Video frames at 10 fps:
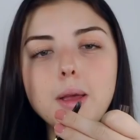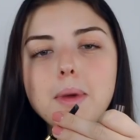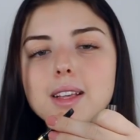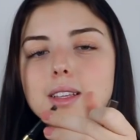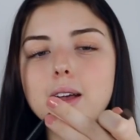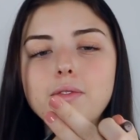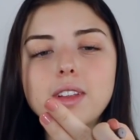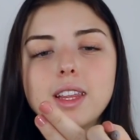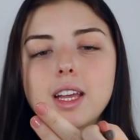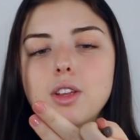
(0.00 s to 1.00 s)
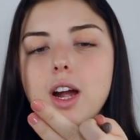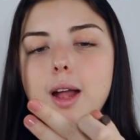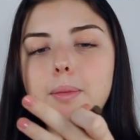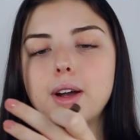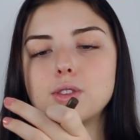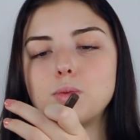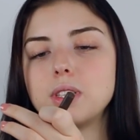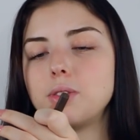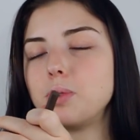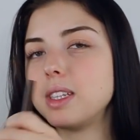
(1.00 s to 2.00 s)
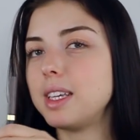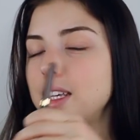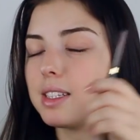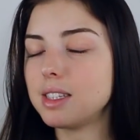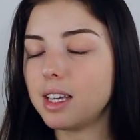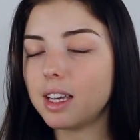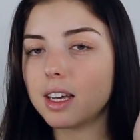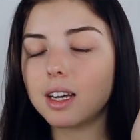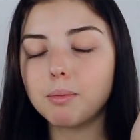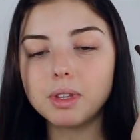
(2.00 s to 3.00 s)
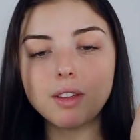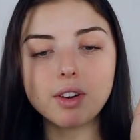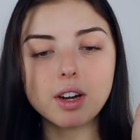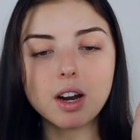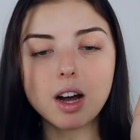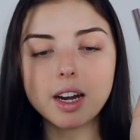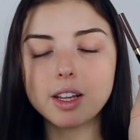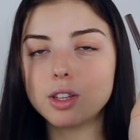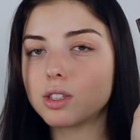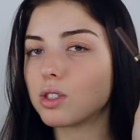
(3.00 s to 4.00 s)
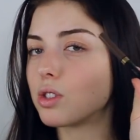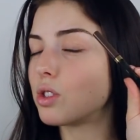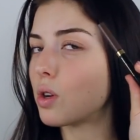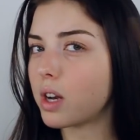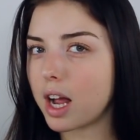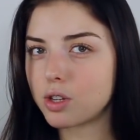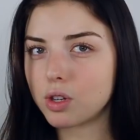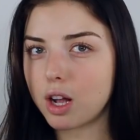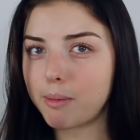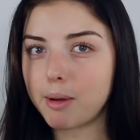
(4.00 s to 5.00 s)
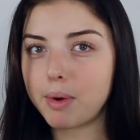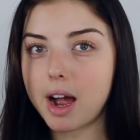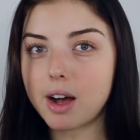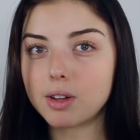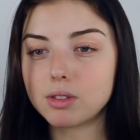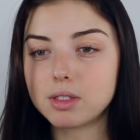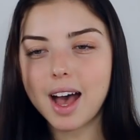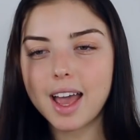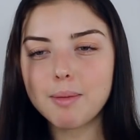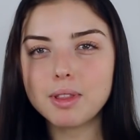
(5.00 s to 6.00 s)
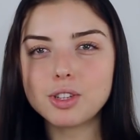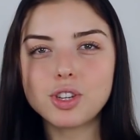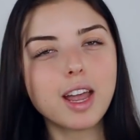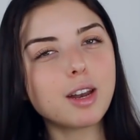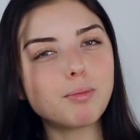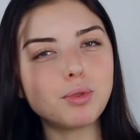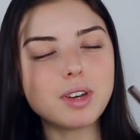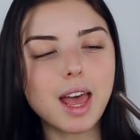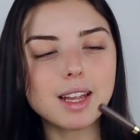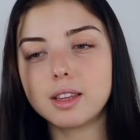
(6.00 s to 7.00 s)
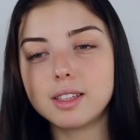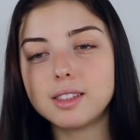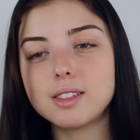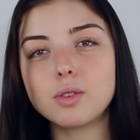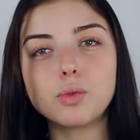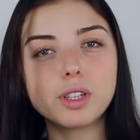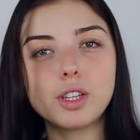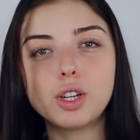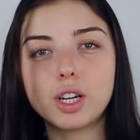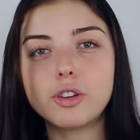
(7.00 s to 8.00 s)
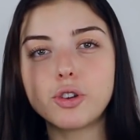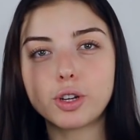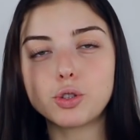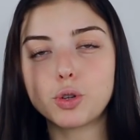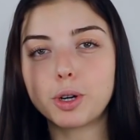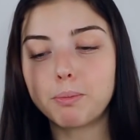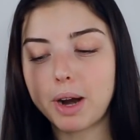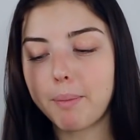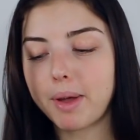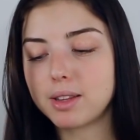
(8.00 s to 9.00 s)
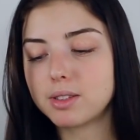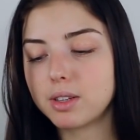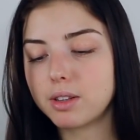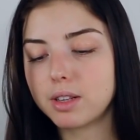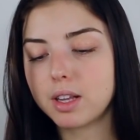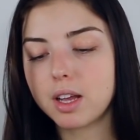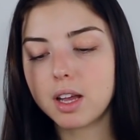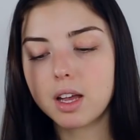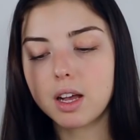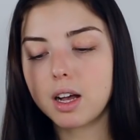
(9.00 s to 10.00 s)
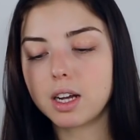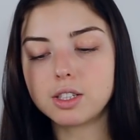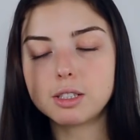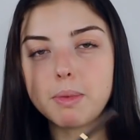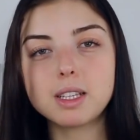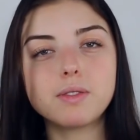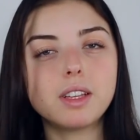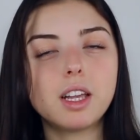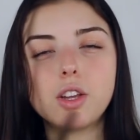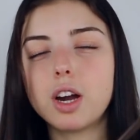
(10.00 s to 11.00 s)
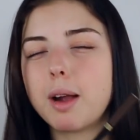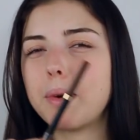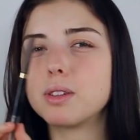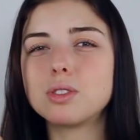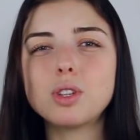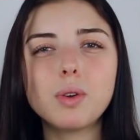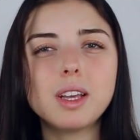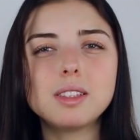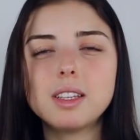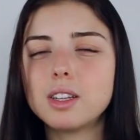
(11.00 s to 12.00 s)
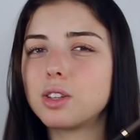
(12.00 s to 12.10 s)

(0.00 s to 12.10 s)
It makes filling in your eyebrows really easy. Believe it or not, it looks so natural on my brows. I am in the shade Brunette. This is a really good drugstore brow pencil. Oh, it just makes filling in your eyebrows so easy.